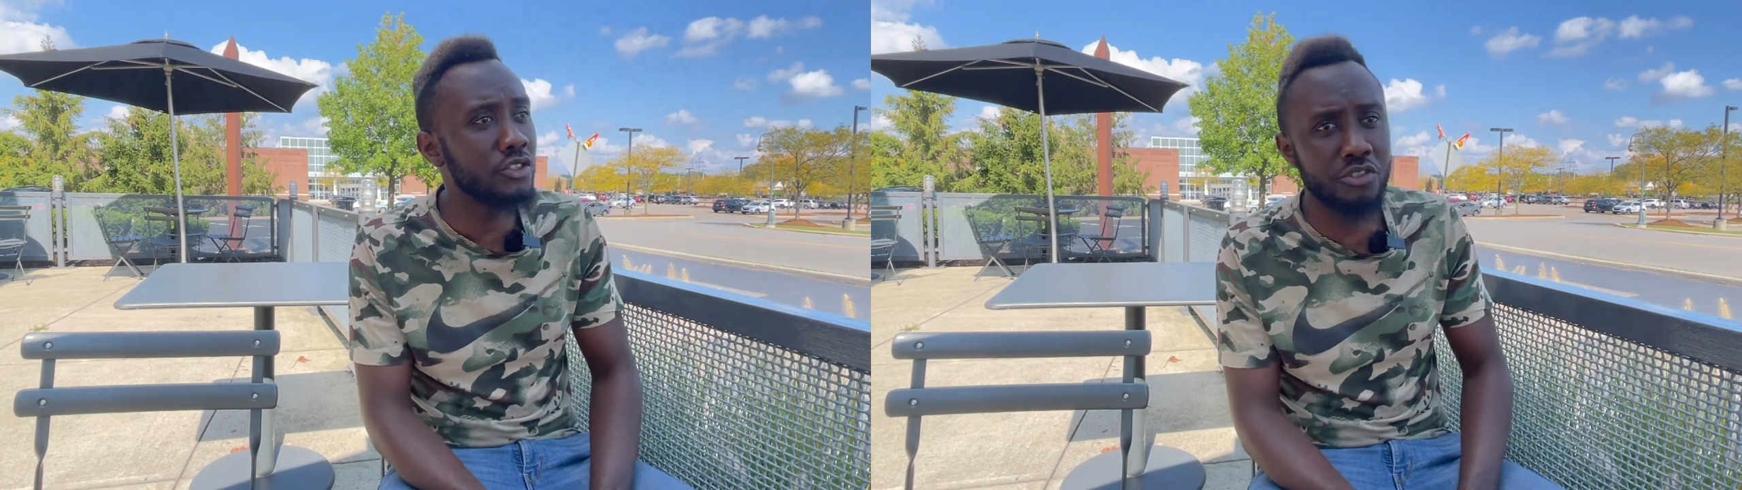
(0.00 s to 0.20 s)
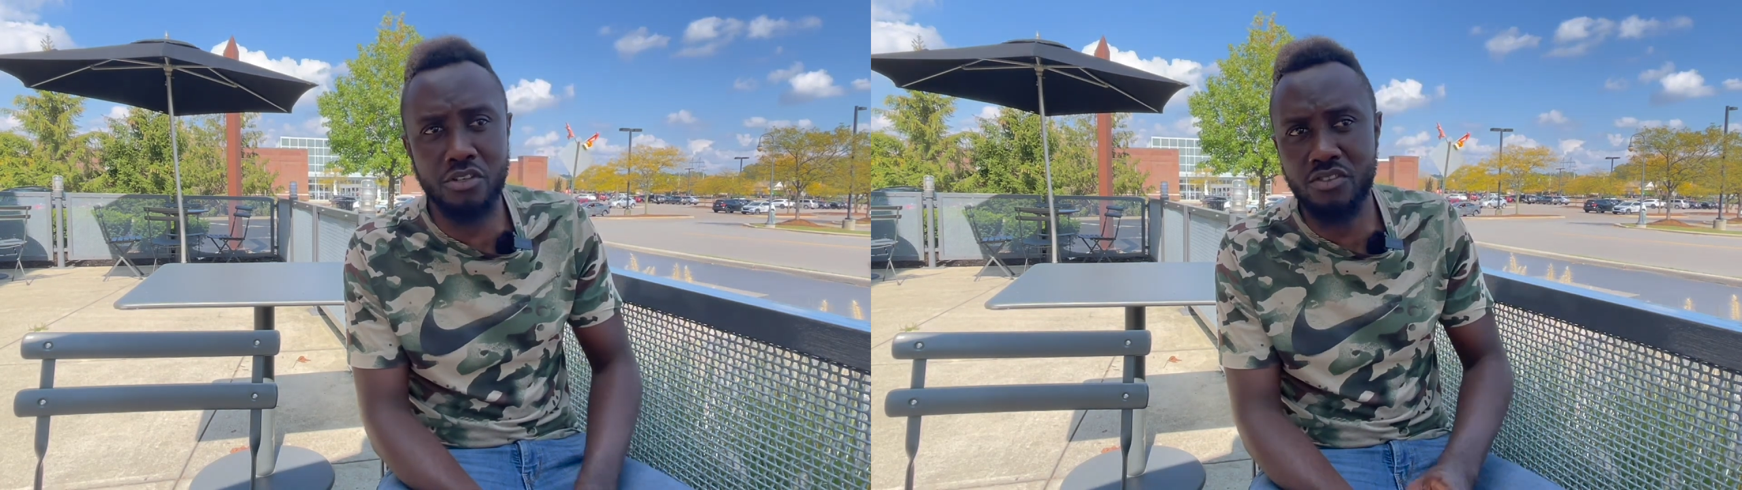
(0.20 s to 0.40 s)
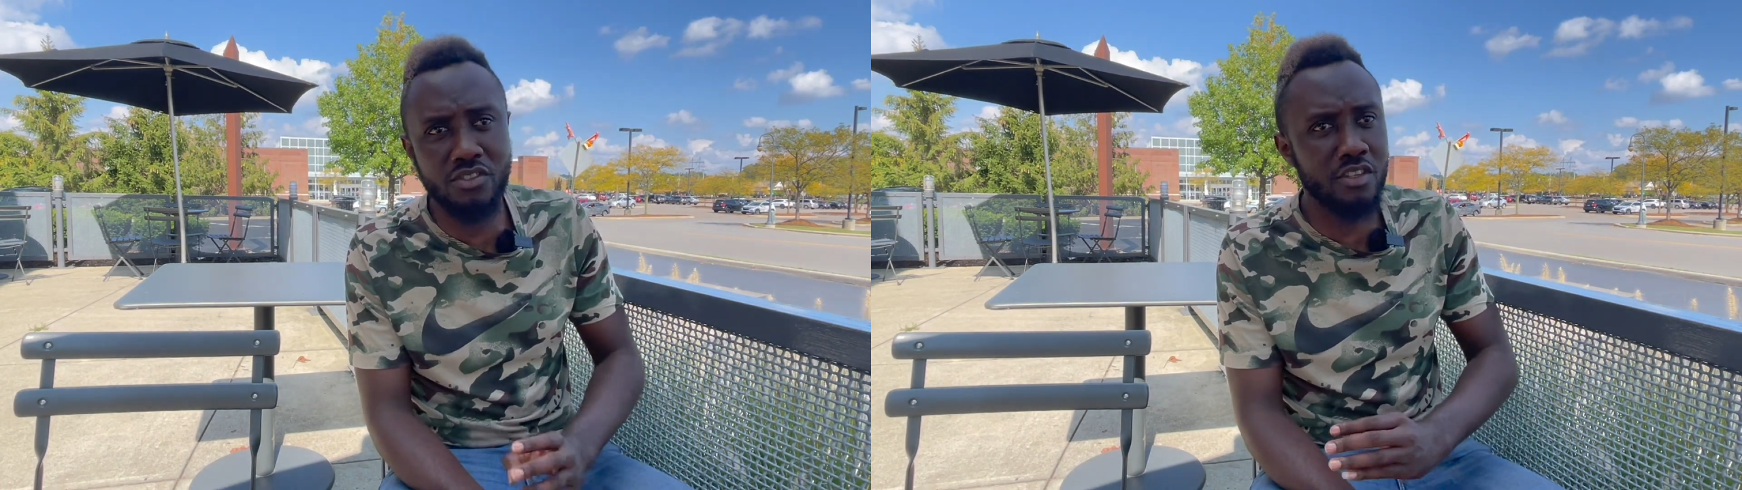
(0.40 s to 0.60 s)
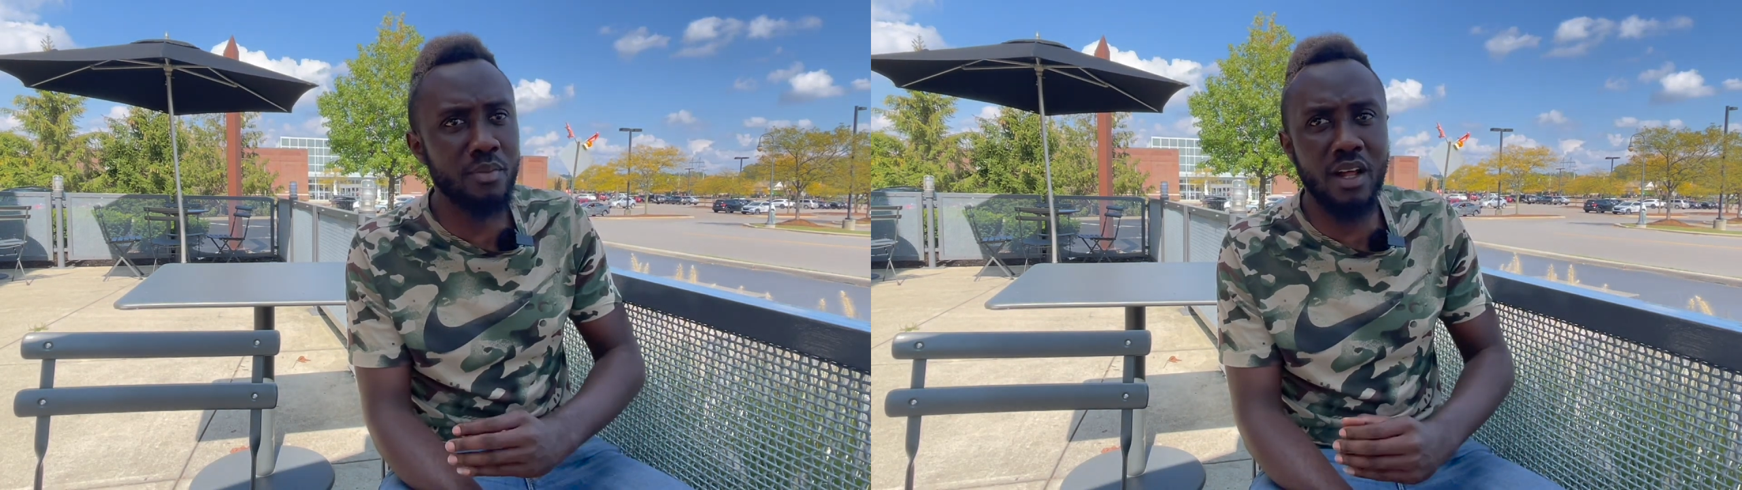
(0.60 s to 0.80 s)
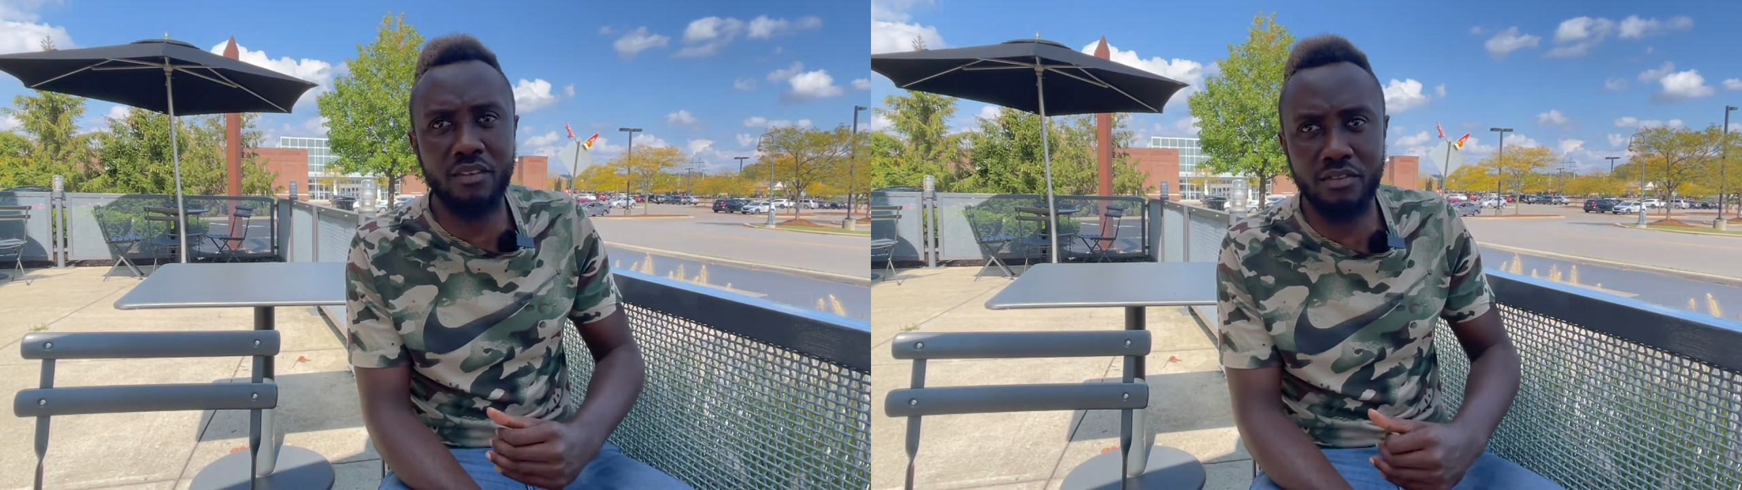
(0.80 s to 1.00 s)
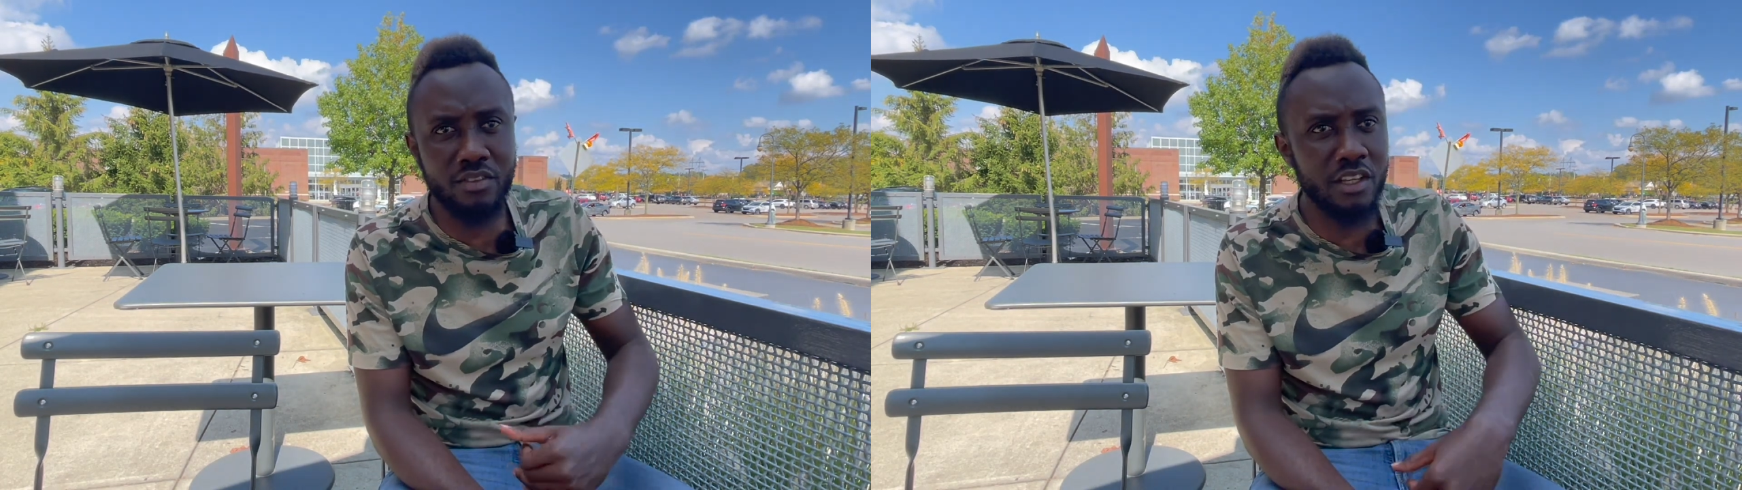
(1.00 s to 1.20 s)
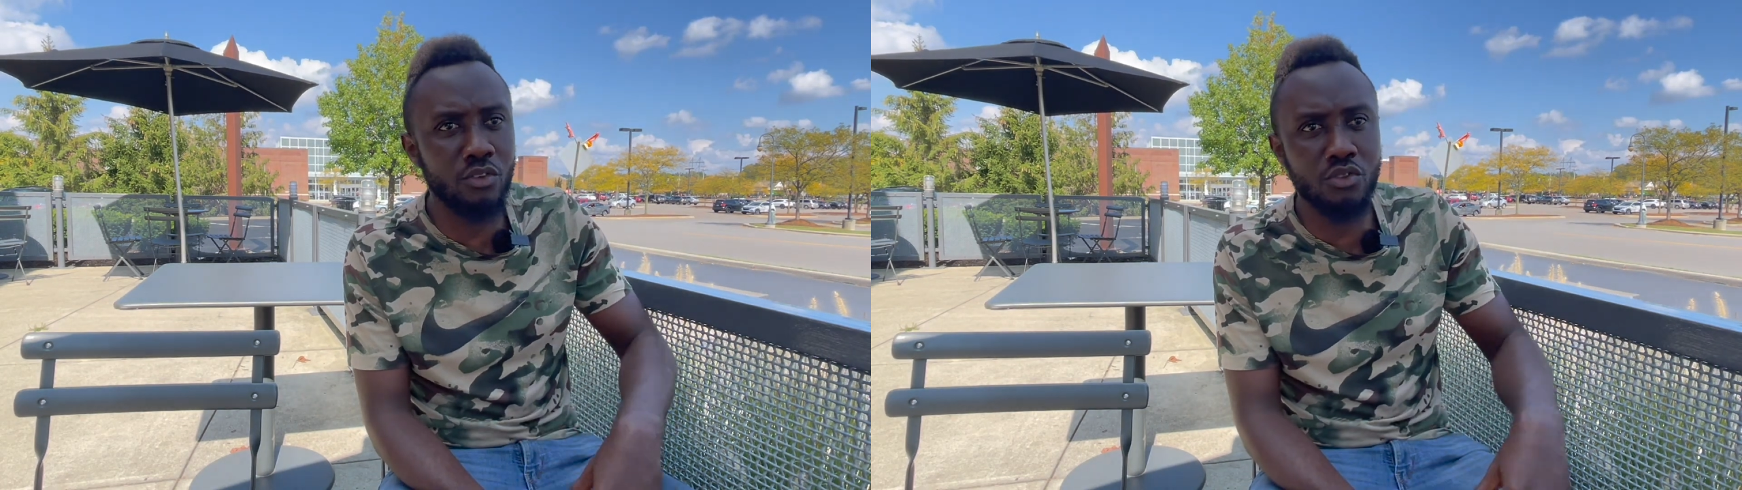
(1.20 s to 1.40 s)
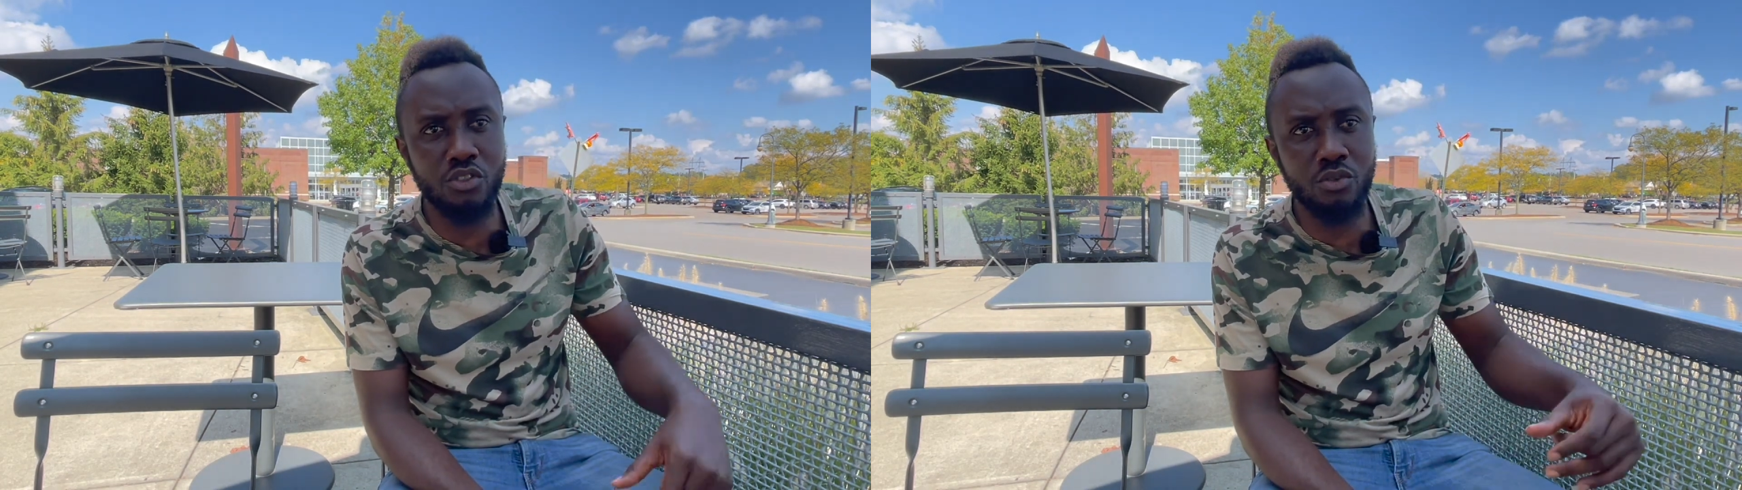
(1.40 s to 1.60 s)
Just similar
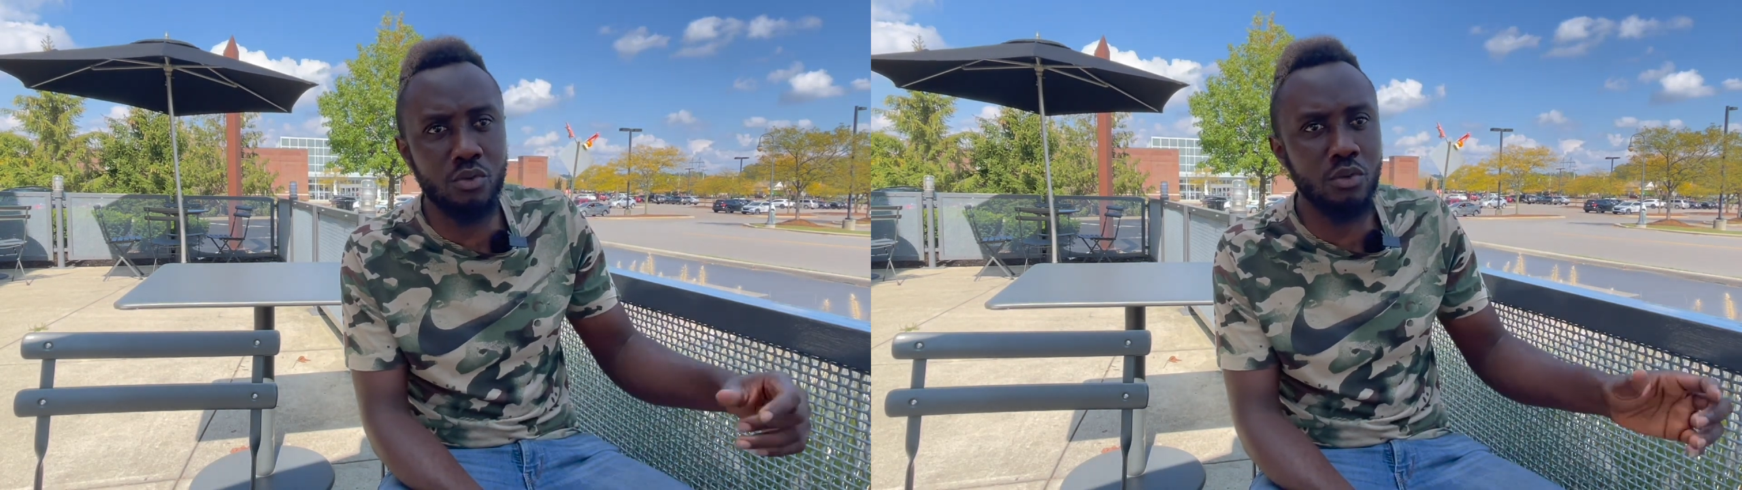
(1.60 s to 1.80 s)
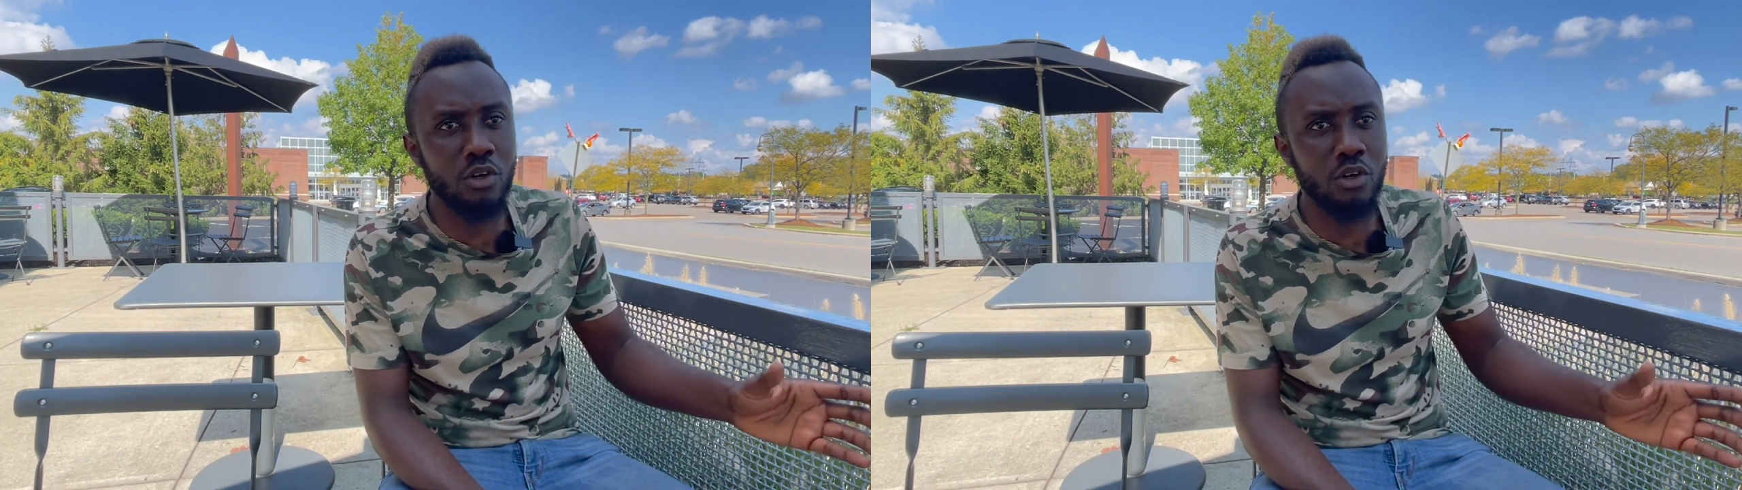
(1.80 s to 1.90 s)
thing to